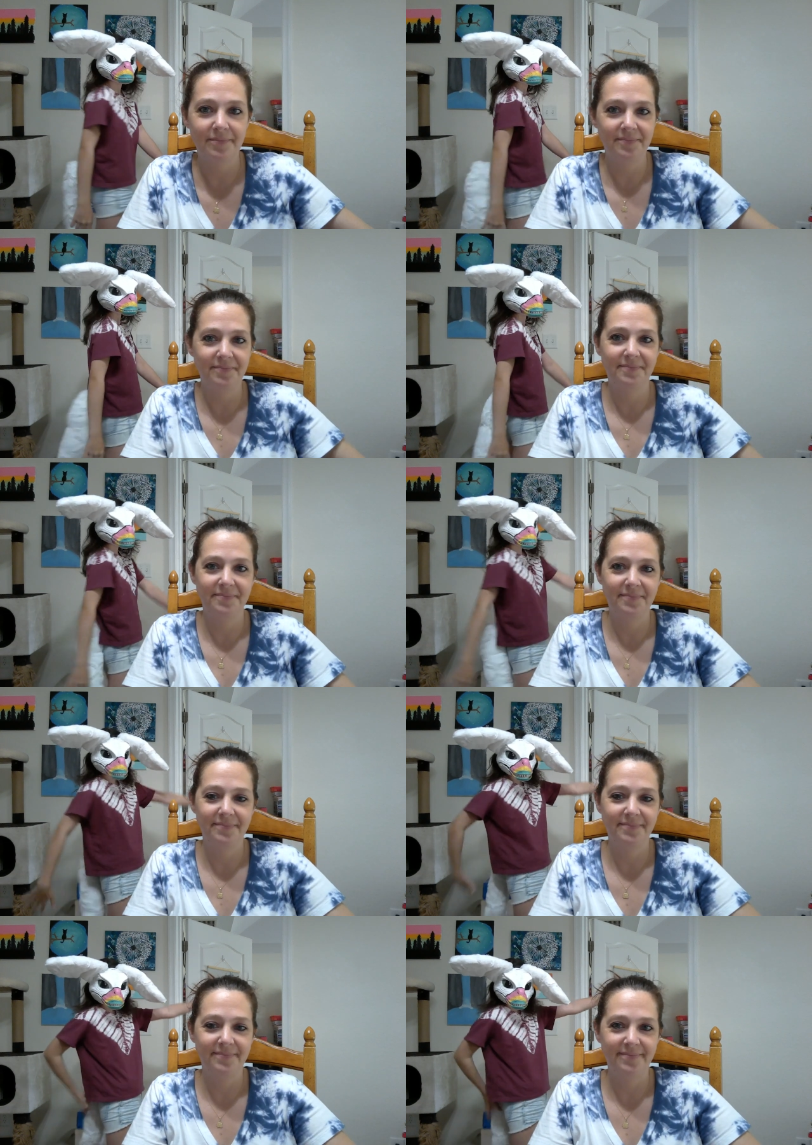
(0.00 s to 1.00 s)

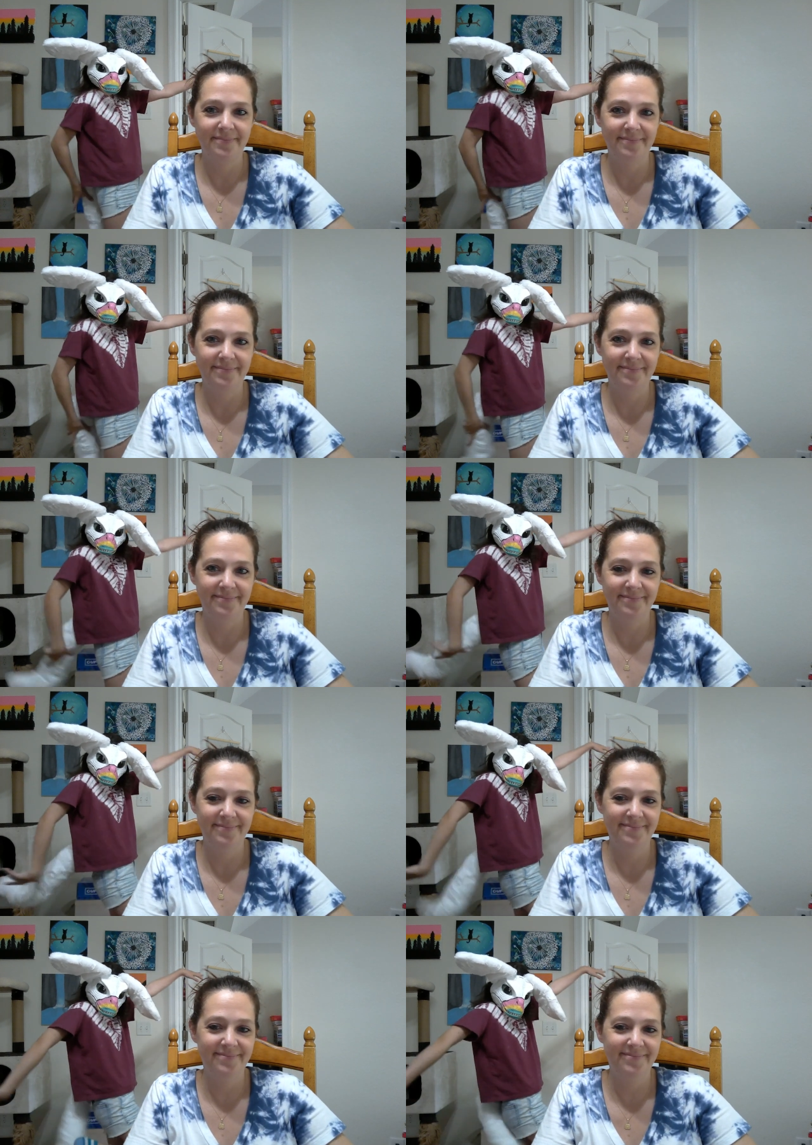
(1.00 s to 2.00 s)

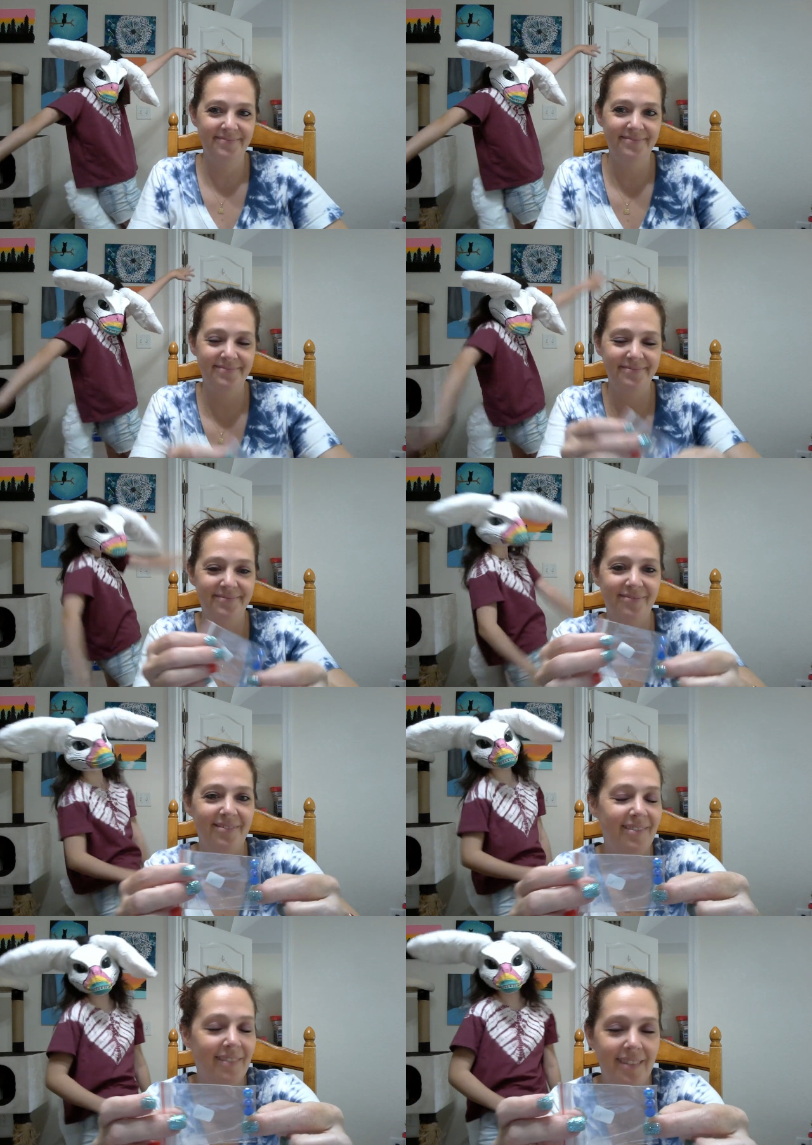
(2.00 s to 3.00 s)

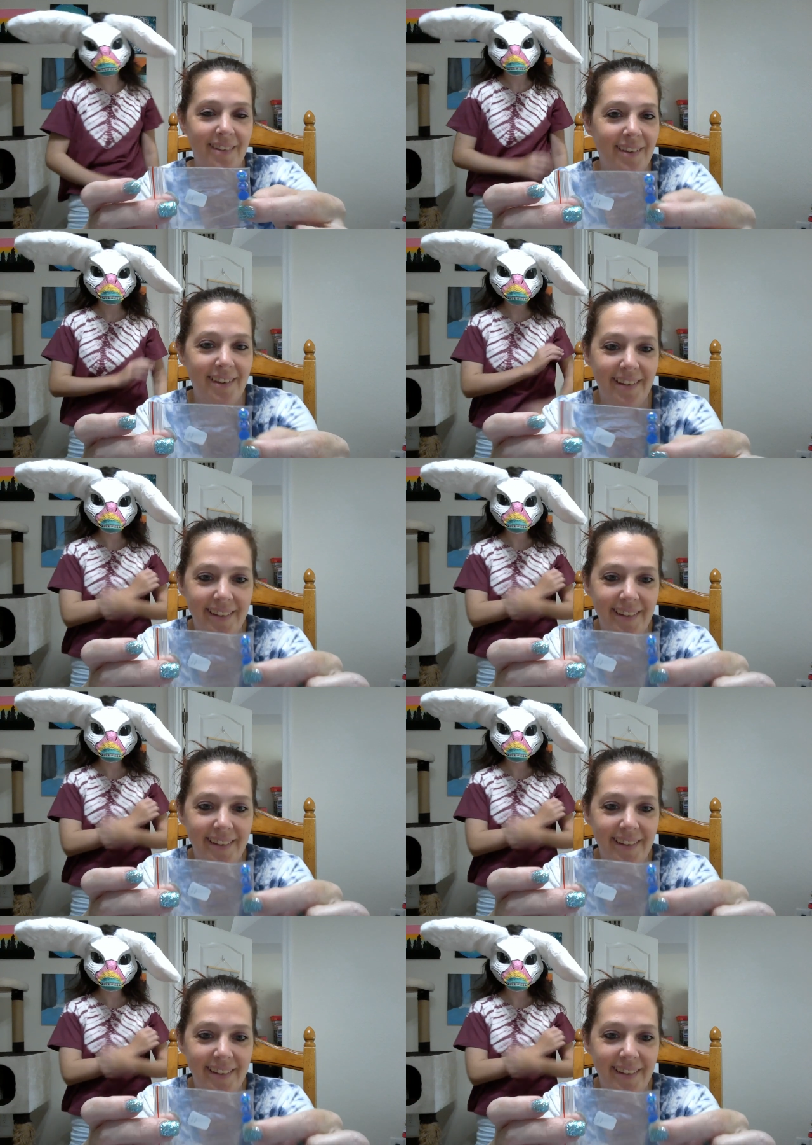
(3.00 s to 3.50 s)
Nothing is said.